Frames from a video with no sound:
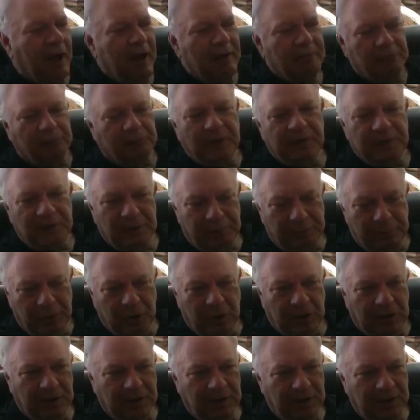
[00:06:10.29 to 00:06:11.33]
who haven't read the
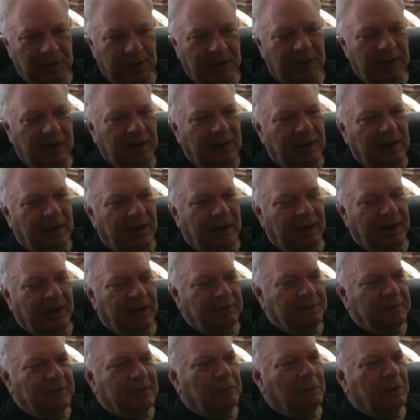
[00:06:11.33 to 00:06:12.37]
book. And I
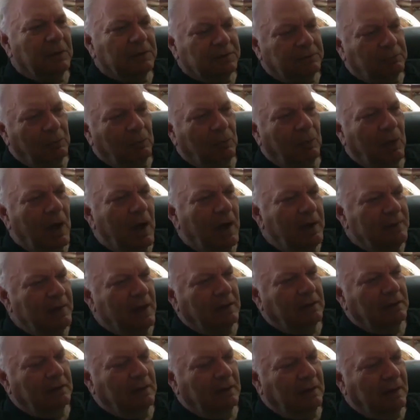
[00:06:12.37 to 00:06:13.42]
think what why
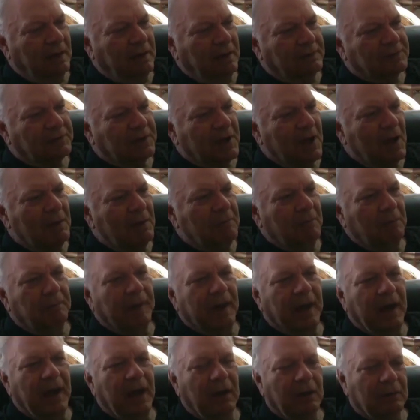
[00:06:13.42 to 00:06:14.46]
that has come
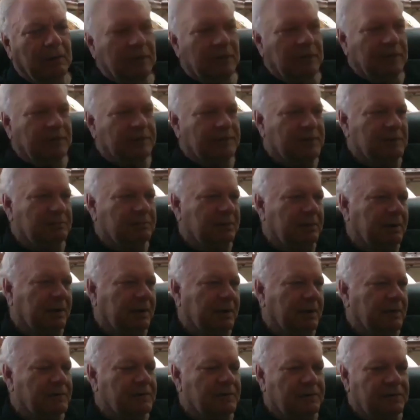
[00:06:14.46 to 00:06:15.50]
about is simply
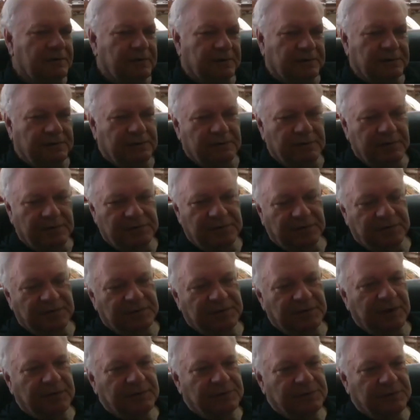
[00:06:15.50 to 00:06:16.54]
because of the, the
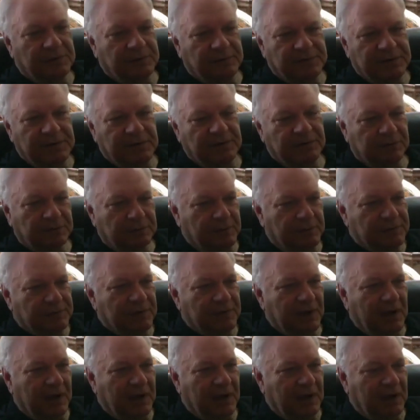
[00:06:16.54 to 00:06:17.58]
success of Caesar's
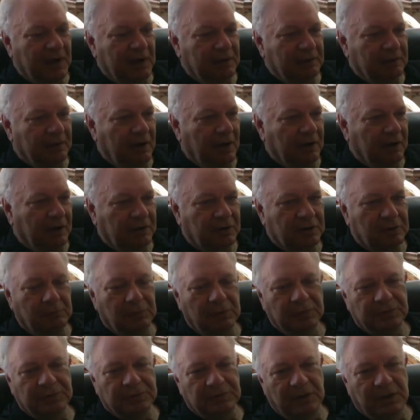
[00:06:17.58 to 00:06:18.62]
Messiah uh,
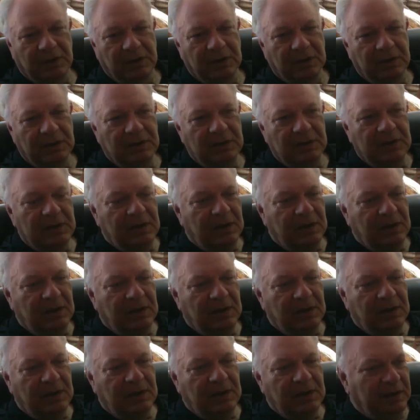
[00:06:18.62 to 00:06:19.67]
commercially.
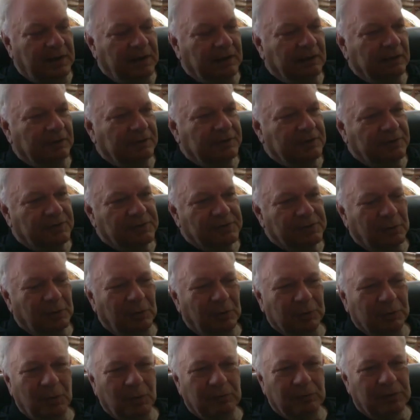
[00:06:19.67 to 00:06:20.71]
I mean, in English, it
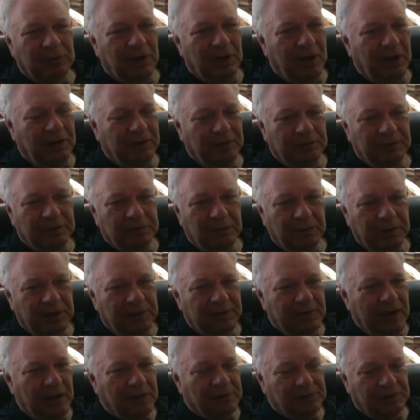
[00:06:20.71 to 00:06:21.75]
sold over
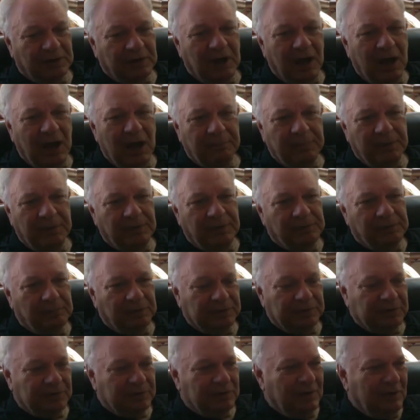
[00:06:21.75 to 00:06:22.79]
120,000 copies,
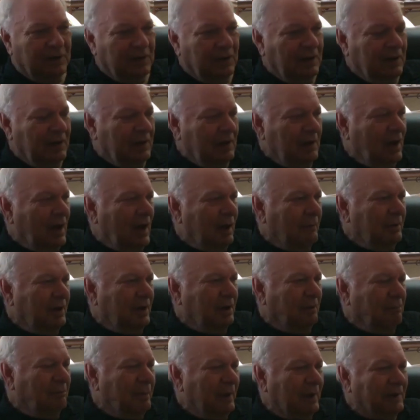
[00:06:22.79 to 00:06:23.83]
which, I
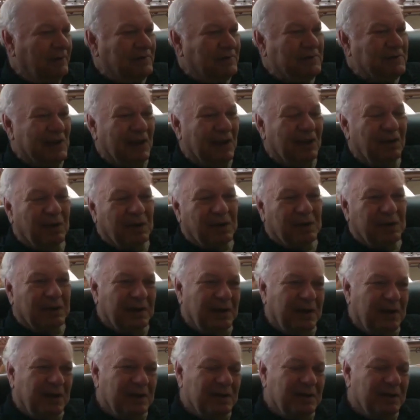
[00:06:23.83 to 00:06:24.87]
mean, a
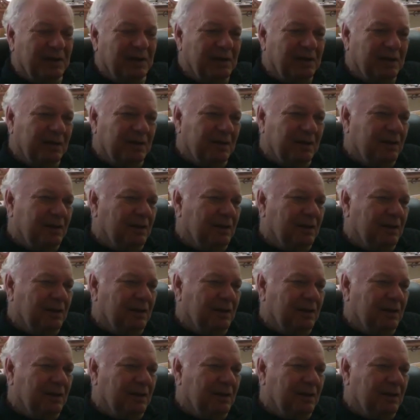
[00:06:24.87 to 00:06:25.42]
bestseller in